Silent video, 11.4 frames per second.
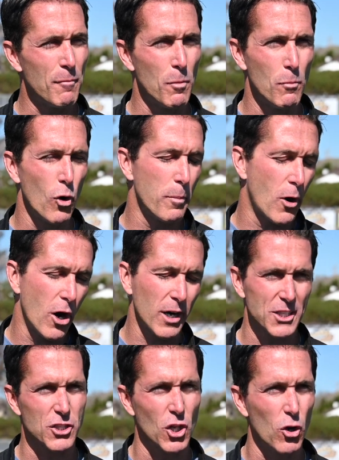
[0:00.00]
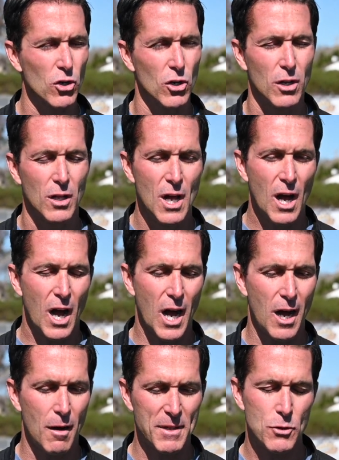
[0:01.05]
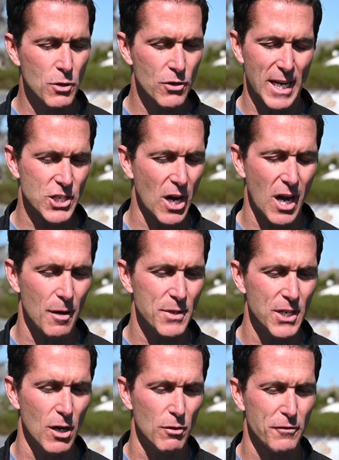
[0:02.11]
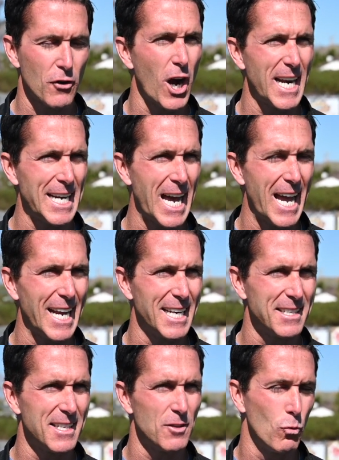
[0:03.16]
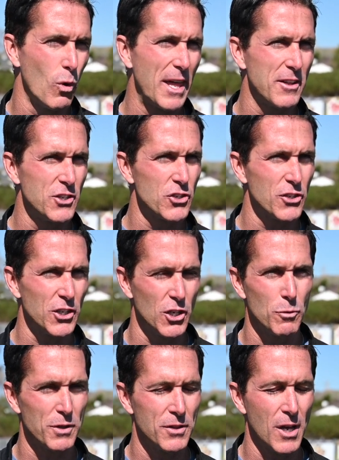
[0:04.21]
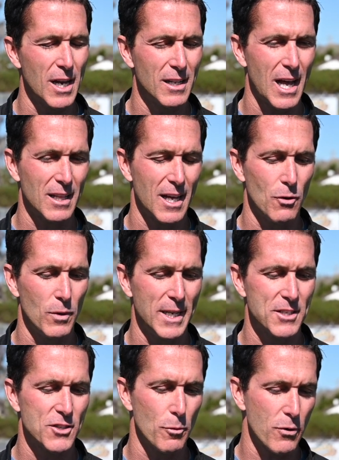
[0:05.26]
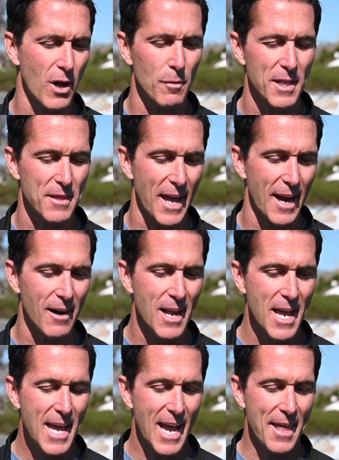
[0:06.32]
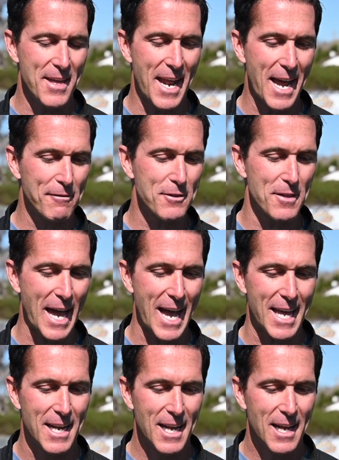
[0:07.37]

Moore Park, it's local. They do a great job. You know, it's Friday night. The weather's usually good with not a lot of wind, so probably there. And then after that,